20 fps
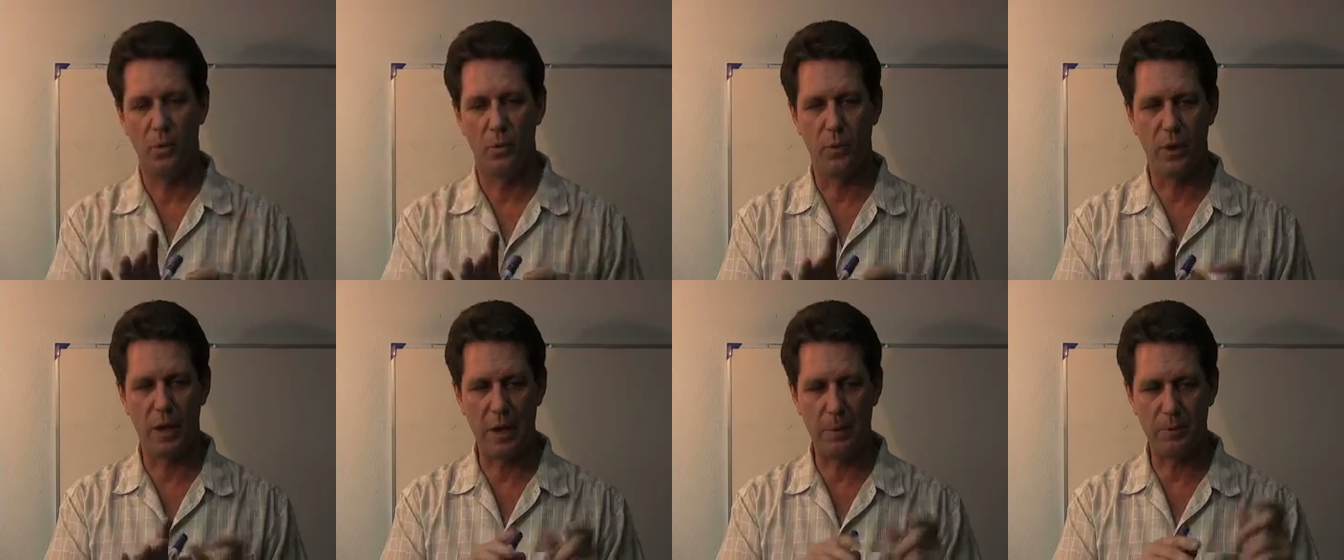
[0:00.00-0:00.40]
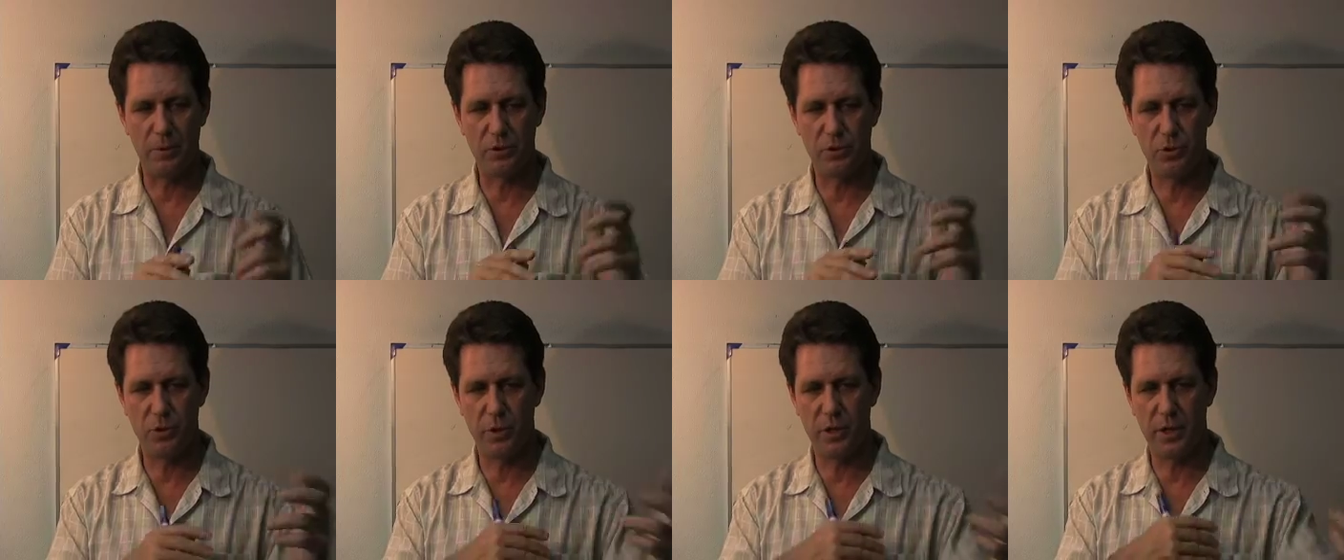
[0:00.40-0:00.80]
We're
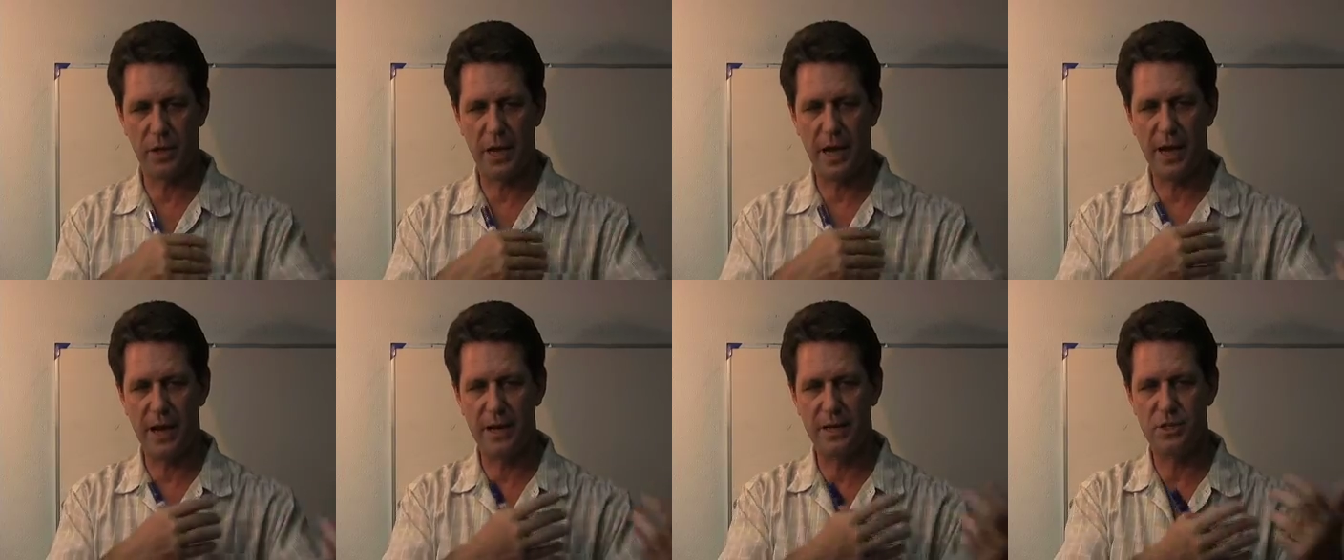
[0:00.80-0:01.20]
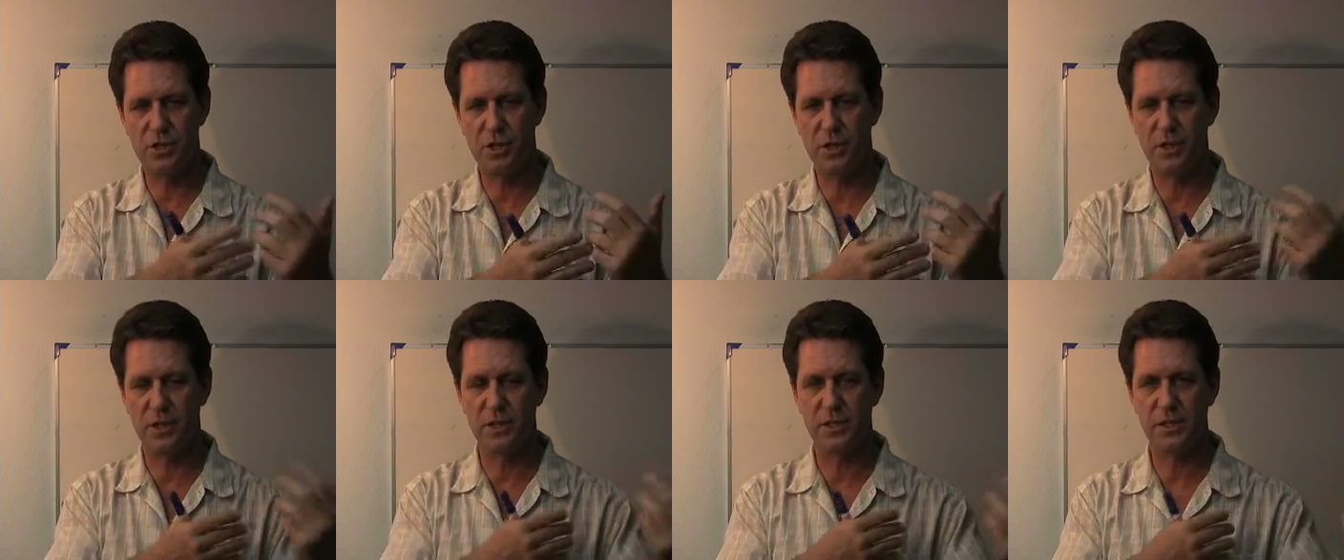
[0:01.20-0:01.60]
able to engage
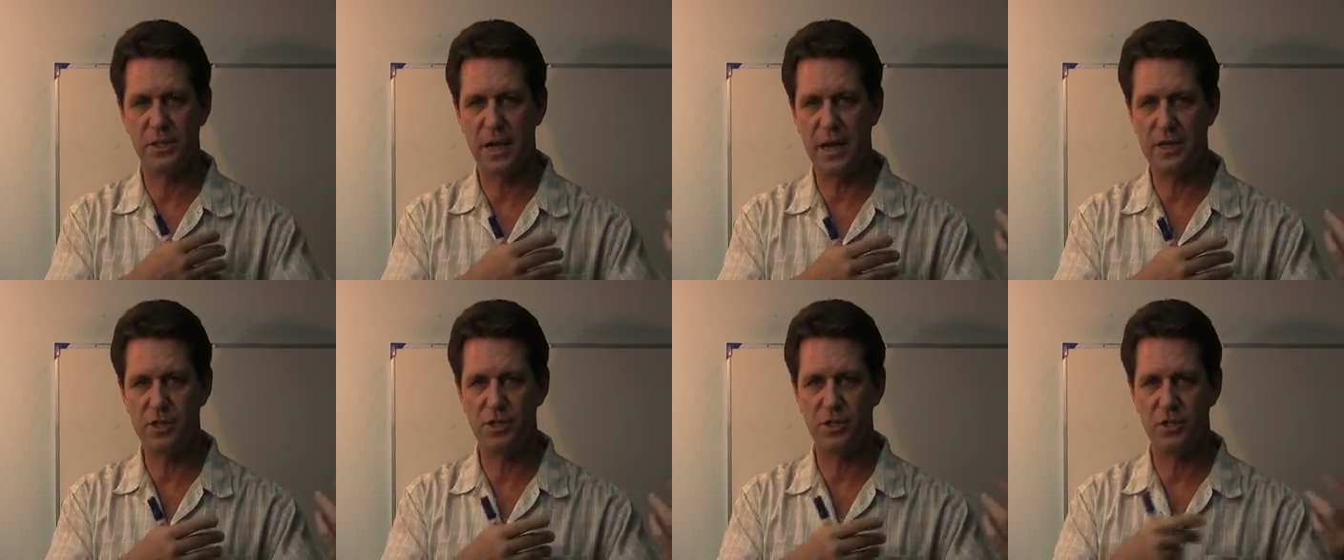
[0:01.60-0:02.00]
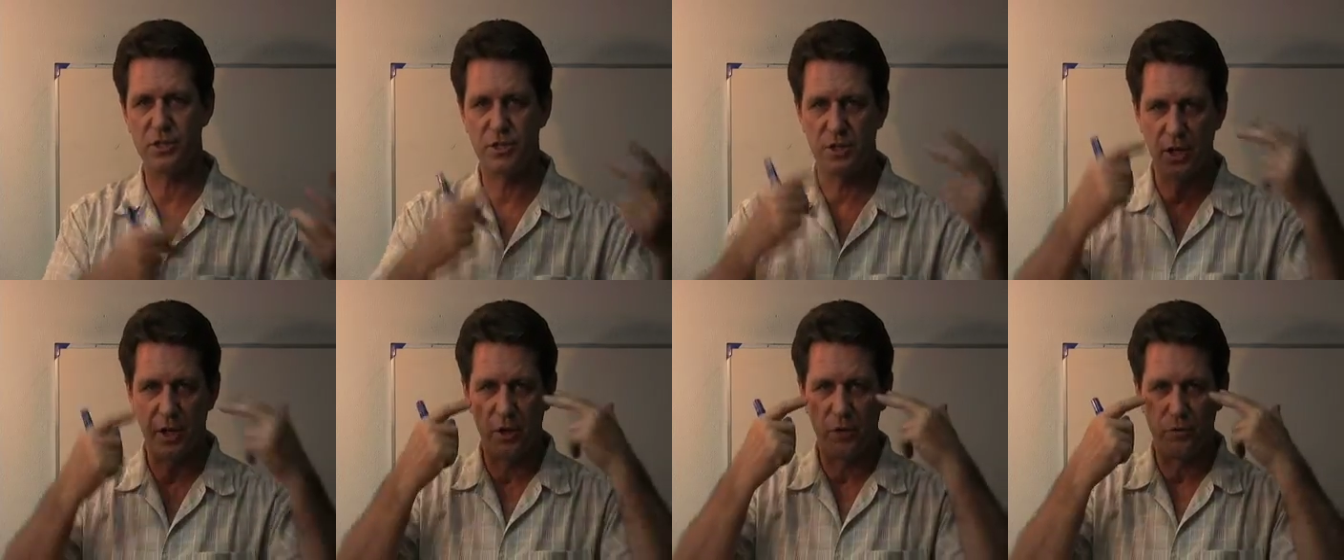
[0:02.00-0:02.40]
in
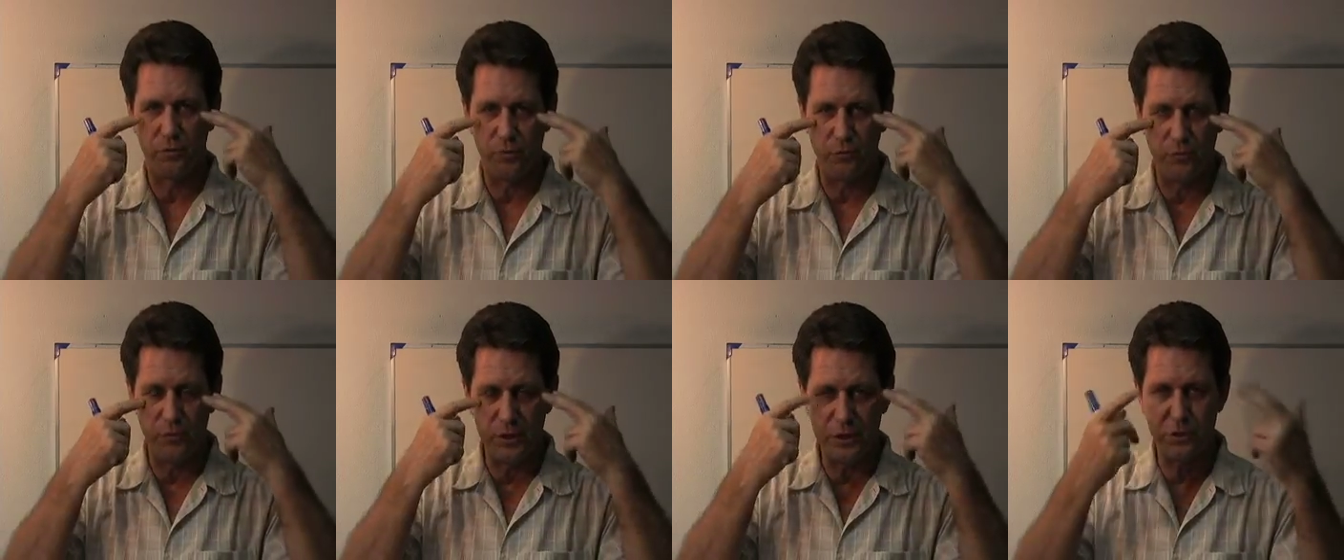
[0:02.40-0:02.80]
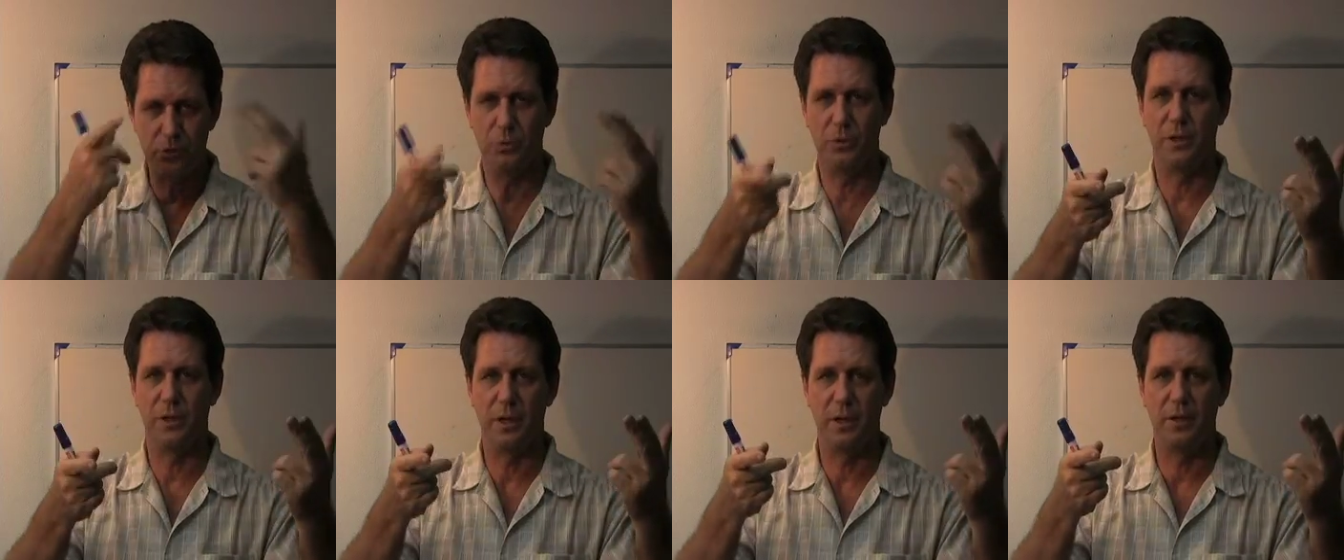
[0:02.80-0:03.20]
discussions
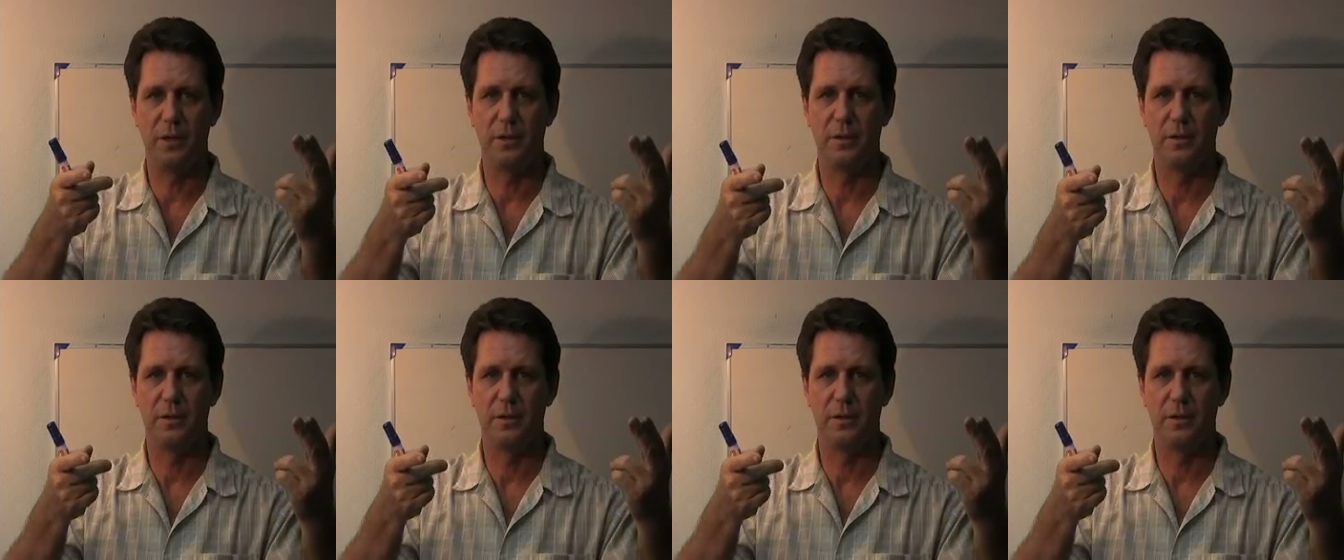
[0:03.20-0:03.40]
visually